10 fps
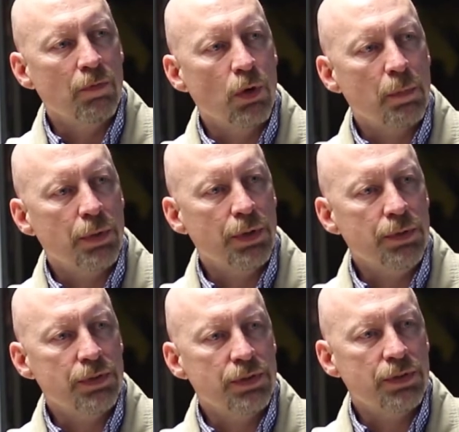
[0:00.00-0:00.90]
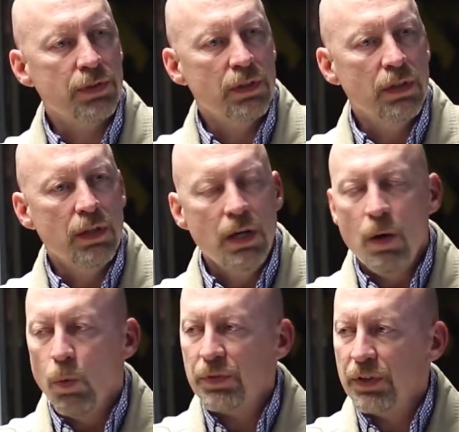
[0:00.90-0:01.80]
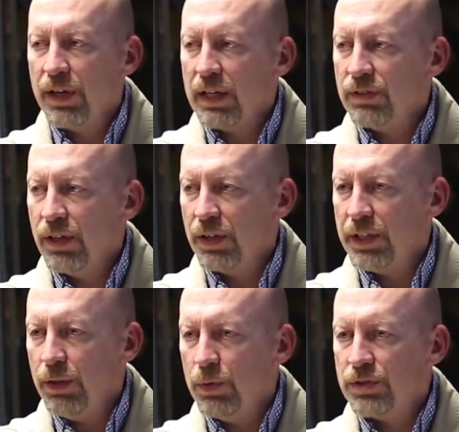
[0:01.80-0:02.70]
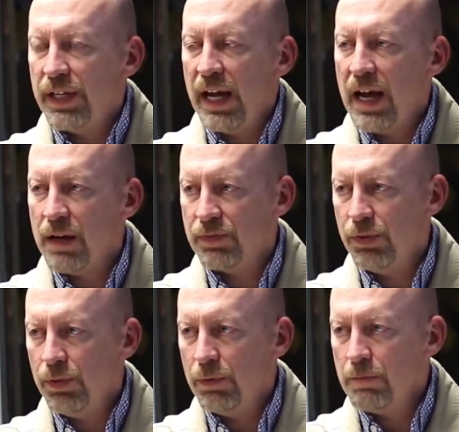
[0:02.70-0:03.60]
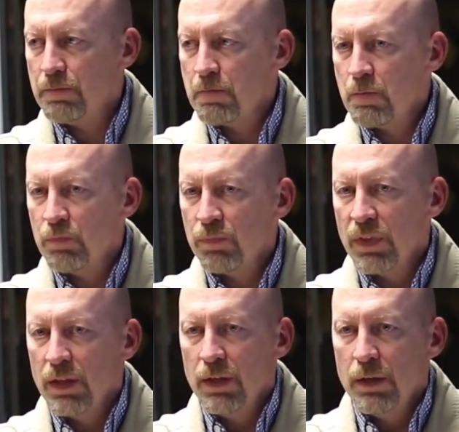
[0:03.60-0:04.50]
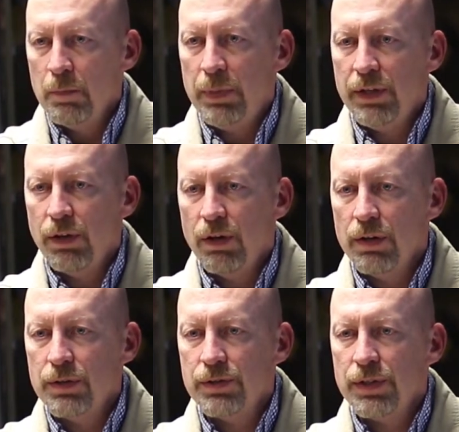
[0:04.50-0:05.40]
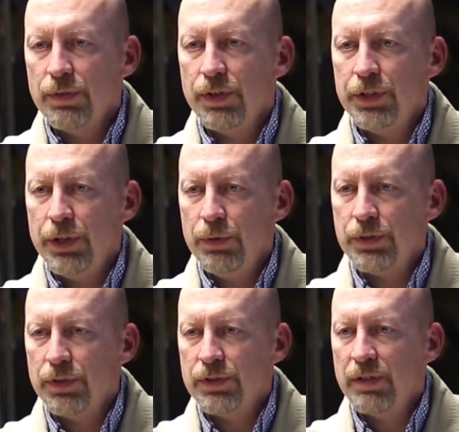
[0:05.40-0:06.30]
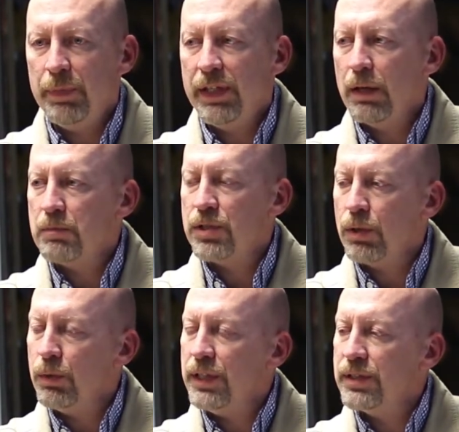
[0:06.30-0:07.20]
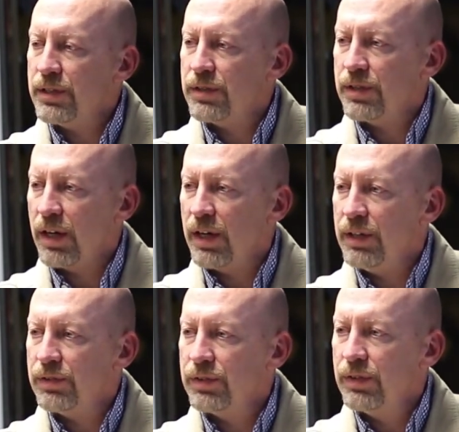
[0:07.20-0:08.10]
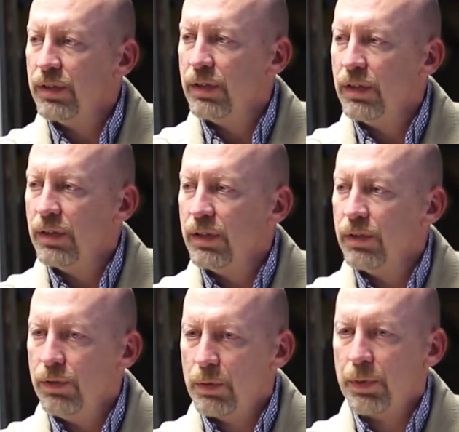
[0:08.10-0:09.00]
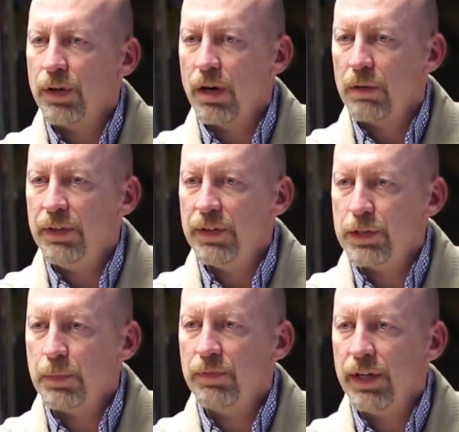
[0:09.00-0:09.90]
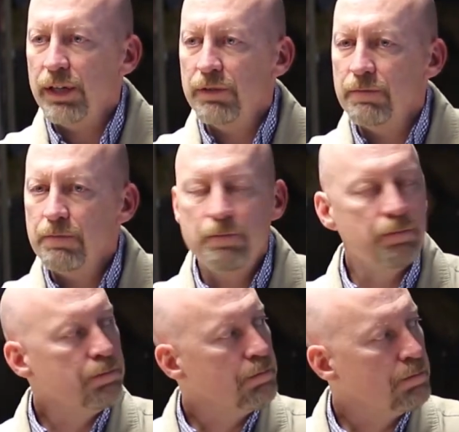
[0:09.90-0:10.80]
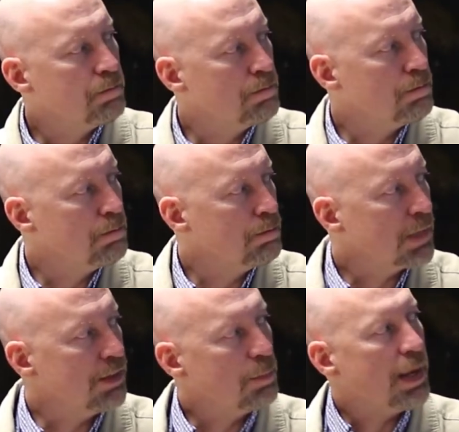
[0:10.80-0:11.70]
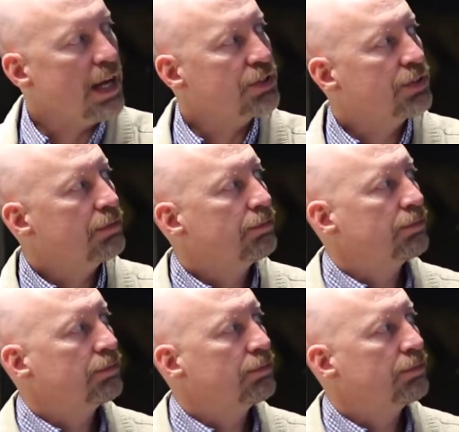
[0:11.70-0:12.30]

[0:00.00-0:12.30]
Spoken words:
of what it produces. What they're not telling you is they have to, because their users have become so desensitized to the pornography that's provided in the past.